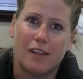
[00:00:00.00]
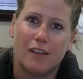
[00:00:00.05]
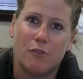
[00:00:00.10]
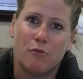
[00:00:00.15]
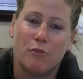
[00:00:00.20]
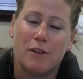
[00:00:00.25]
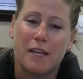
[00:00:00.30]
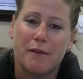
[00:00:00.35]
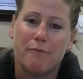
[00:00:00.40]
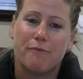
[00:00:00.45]

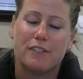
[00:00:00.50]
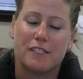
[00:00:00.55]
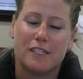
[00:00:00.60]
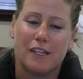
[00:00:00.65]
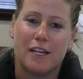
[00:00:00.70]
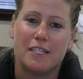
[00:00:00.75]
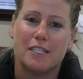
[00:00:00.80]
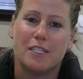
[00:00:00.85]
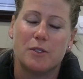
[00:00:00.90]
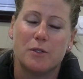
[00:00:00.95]

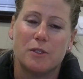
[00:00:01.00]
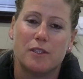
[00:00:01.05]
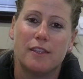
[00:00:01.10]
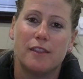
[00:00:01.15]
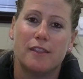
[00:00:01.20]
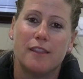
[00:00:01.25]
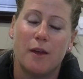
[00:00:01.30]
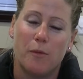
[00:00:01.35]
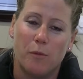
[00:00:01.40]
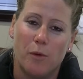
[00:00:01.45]
re-emphasises
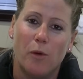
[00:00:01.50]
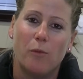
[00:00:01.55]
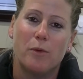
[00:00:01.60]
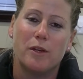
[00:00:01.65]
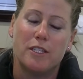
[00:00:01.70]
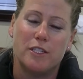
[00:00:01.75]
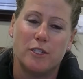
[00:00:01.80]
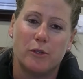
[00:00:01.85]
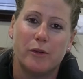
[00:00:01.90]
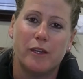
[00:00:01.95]
that what
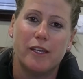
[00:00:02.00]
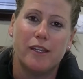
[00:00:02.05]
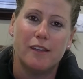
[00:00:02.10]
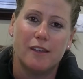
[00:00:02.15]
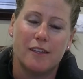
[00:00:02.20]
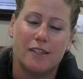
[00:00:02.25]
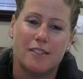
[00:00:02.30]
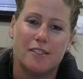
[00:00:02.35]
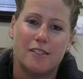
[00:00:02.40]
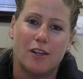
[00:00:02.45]
we're doing
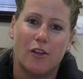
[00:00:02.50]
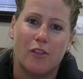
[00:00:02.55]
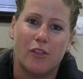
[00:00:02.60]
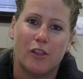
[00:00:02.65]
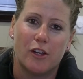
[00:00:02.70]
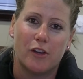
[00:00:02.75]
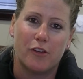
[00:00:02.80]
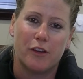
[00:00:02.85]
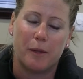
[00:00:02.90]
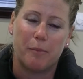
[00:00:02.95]
is on the
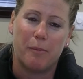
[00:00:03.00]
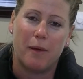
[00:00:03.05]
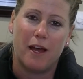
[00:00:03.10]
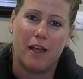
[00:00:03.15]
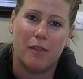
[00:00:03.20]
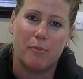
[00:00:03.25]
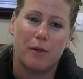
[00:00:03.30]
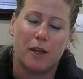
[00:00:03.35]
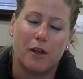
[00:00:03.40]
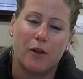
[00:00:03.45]
correct
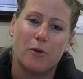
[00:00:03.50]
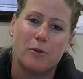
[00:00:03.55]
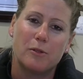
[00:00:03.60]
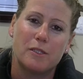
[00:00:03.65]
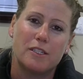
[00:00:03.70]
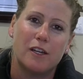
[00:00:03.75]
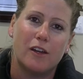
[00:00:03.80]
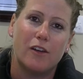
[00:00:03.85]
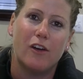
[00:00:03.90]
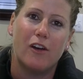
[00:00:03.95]
path, but it
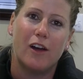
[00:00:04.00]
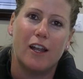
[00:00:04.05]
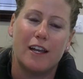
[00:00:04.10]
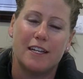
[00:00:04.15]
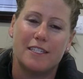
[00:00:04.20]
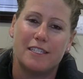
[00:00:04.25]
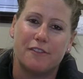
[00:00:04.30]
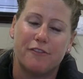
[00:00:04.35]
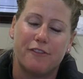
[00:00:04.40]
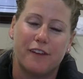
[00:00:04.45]
also
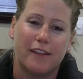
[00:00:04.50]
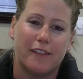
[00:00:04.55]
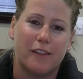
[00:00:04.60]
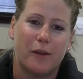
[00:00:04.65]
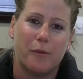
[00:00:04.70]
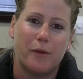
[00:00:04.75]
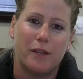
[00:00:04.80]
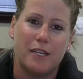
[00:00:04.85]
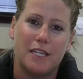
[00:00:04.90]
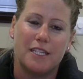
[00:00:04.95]
highlights the fact
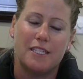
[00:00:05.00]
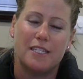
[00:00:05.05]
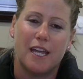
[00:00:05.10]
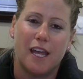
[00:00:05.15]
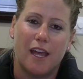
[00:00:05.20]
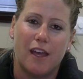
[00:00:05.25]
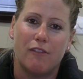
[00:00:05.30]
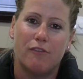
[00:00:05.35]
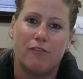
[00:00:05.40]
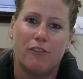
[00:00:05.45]
that we need to
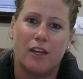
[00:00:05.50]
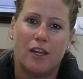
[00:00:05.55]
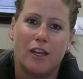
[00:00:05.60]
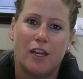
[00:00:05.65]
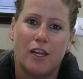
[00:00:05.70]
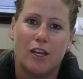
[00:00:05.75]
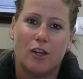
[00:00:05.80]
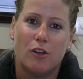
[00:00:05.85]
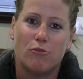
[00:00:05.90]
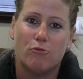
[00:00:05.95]
have
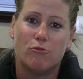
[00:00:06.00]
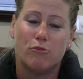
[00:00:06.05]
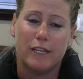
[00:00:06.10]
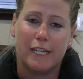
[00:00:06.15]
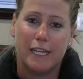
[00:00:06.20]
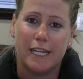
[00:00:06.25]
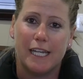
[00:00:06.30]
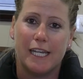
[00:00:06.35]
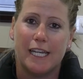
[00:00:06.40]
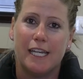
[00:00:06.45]

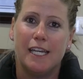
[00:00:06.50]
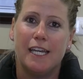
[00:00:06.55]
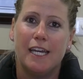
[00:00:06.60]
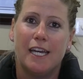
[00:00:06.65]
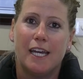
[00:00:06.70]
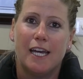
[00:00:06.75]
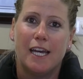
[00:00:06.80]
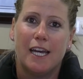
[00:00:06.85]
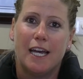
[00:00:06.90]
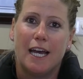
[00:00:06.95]
really
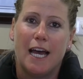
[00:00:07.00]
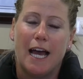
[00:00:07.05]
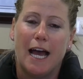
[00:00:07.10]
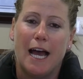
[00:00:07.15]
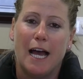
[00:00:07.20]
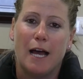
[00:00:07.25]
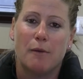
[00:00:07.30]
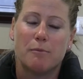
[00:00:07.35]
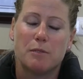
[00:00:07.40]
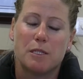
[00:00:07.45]

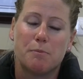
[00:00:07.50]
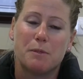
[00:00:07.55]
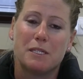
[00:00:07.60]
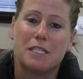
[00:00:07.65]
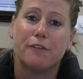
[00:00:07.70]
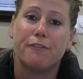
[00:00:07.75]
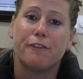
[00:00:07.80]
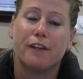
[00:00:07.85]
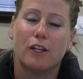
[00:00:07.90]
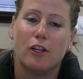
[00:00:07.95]

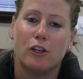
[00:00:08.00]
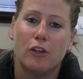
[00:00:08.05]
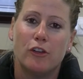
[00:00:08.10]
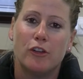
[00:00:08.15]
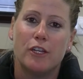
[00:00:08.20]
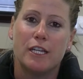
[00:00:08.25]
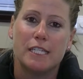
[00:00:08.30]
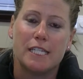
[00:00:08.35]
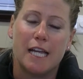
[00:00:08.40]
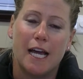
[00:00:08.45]
specific
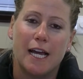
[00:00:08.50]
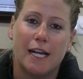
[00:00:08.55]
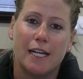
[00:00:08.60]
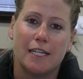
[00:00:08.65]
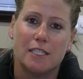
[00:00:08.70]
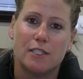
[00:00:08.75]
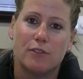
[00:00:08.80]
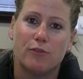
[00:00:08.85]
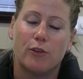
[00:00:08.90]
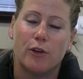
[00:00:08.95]
learning
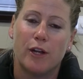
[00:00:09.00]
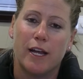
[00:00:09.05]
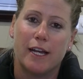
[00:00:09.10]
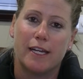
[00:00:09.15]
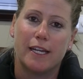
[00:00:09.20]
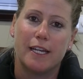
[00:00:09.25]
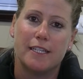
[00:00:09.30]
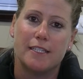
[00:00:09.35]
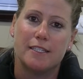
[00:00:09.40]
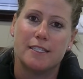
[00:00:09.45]
targets for our
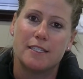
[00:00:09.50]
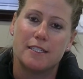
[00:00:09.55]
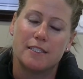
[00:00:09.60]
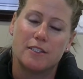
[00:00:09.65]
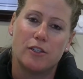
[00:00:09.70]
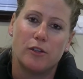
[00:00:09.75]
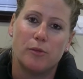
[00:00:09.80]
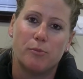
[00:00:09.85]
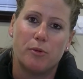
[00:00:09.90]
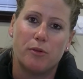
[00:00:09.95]
kids
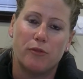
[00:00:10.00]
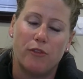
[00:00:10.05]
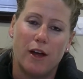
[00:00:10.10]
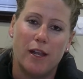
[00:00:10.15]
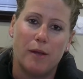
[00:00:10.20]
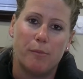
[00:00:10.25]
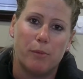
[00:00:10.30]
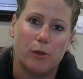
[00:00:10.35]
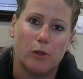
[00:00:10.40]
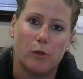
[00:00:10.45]
to
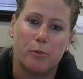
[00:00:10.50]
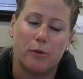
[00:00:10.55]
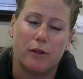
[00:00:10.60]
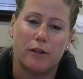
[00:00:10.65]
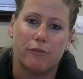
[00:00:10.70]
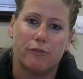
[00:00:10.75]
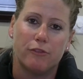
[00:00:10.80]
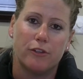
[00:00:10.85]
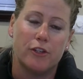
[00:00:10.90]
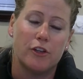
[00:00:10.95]
provide a
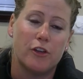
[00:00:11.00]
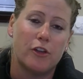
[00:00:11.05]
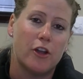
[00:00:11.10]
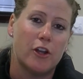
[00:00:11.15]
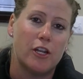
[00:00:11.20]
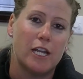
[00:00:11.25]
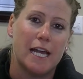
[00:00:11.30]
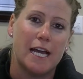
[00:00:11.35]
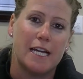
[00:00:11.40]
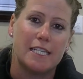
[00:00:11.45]
blueprint for not
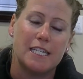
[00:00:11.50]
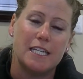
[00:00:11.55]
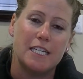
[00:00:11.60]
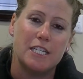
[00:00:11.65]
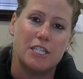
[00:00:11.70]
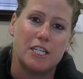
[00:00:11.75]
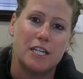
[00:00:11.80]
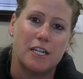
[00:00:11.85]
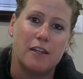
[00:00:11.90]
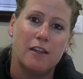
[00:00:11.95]
only our
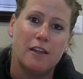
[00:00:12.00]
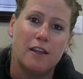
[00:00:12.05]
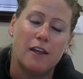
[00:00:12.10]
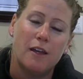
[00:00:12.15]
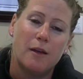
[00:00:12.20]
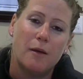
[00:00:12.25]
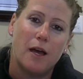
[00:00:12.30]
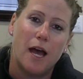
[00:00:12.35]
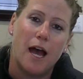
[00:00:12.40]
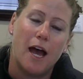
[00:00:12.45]
teaching,
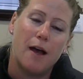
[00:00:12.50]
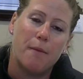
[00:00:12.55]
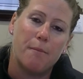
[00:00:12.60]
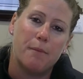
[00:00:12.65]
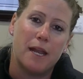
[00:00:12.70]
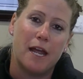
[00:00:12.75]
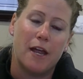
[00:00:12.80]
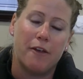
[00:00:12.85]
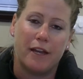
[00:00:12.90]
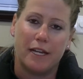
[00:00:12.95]

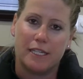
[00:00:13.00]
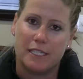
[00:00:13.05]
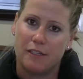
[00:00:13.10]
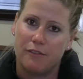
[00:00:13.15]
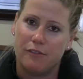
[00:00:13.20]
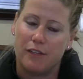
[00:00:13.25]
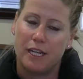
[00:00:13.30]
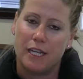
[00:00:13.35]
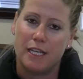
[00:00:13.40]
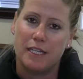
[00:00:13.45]
but our
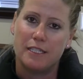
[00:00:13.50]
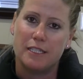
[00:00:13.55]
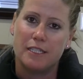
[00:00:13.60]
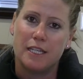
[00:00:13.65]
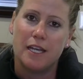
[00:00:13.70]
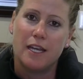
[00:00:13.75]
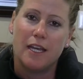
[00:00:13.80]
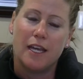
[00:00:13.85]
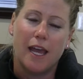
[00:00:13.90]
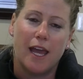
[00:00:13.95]
activities
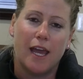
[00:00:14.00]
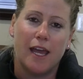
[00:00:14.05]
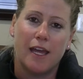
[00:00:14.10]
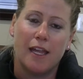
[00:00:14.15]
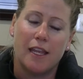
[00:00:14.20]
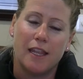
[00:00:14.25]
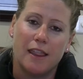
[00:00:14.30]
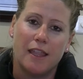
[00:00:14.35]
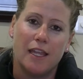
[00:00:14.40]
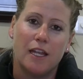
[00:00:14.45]

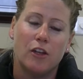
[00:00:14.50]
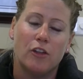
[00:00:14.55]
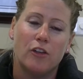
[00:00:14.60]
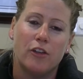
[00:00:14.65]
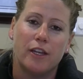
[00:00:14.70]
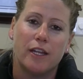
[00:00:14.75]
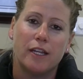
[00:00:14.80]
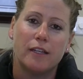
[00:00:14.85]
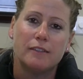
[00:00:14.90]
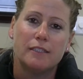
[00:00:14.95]
and their
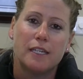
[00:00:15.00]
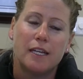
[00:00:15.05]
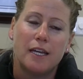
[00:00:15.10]
learning.